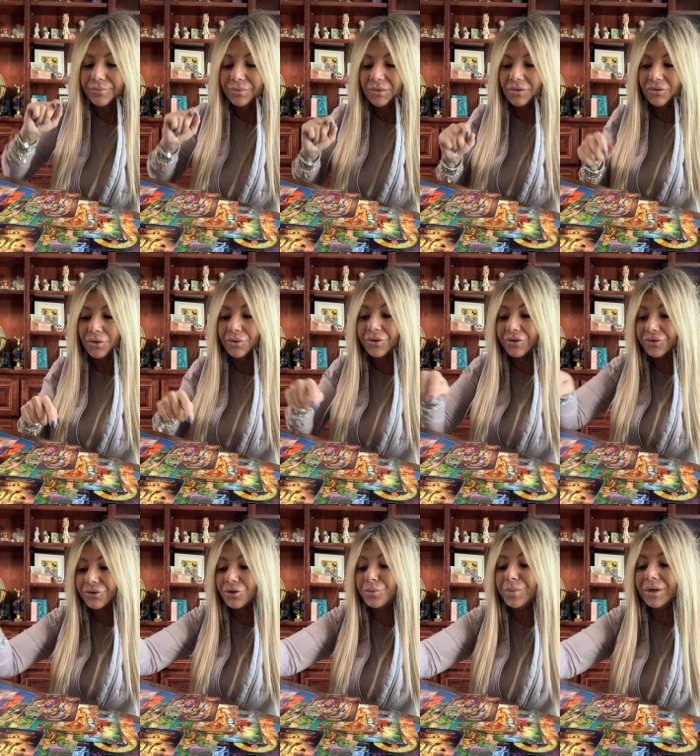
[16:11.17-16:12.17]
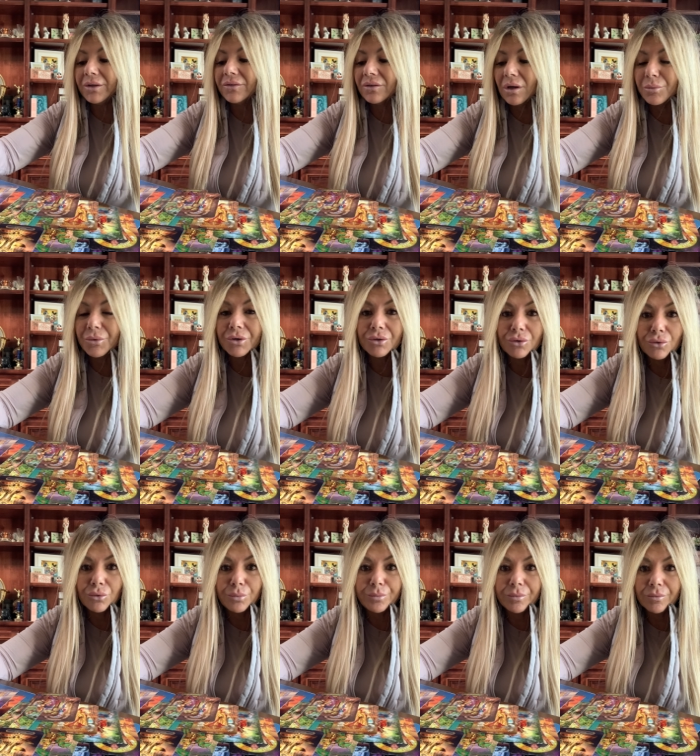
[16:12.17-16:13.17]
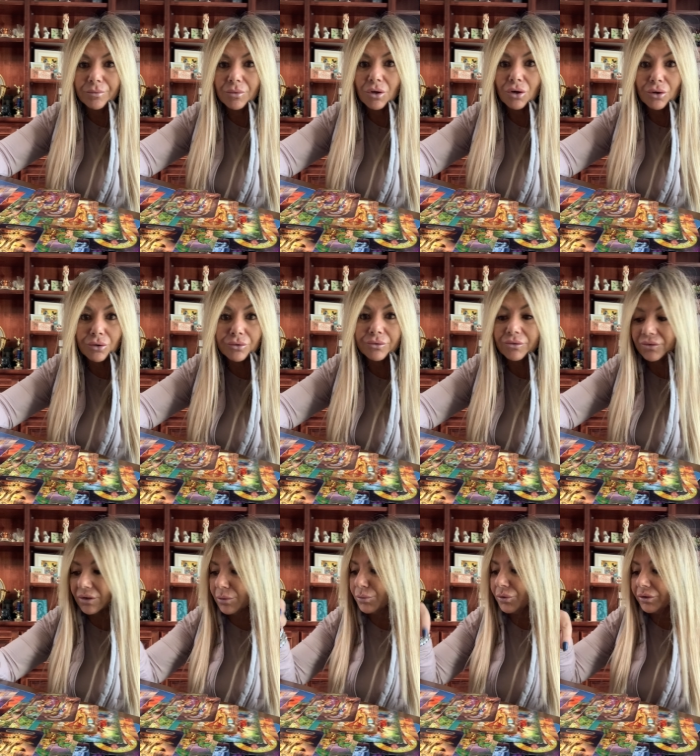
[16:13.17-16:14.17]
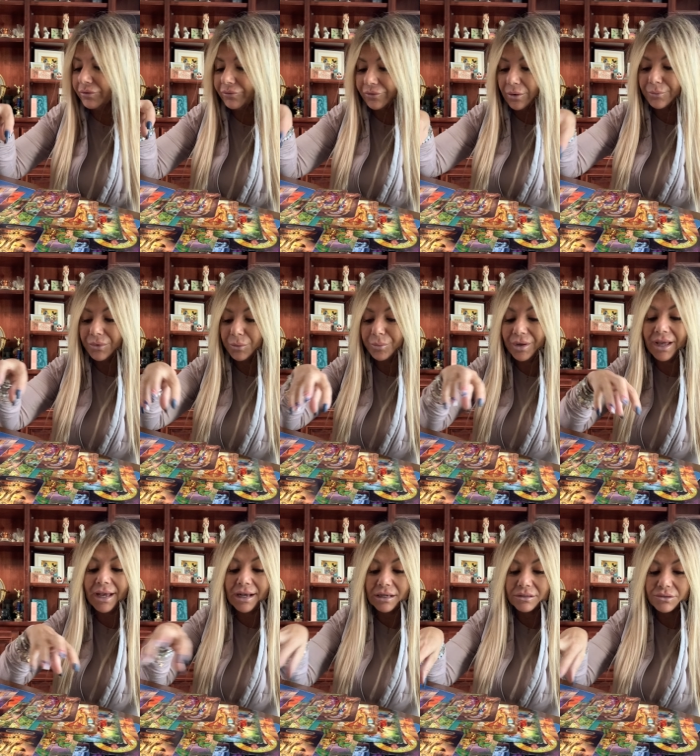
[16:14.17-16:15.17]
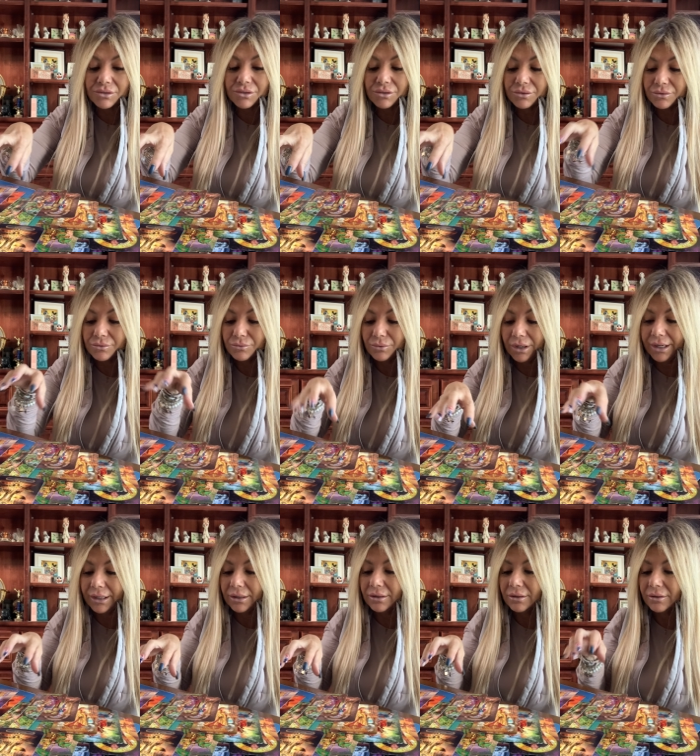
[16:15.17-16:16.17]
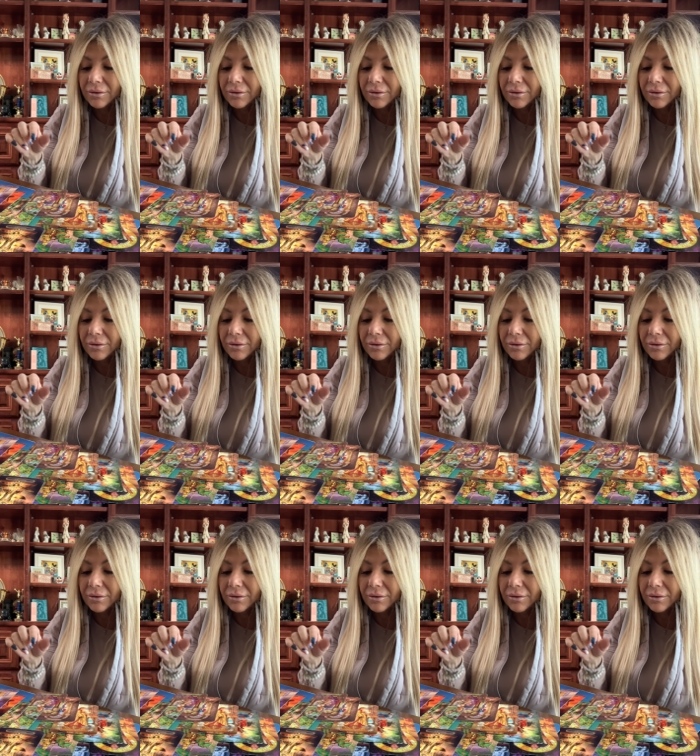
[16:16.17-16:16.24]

So this could be someone who hurt someone from the past, right?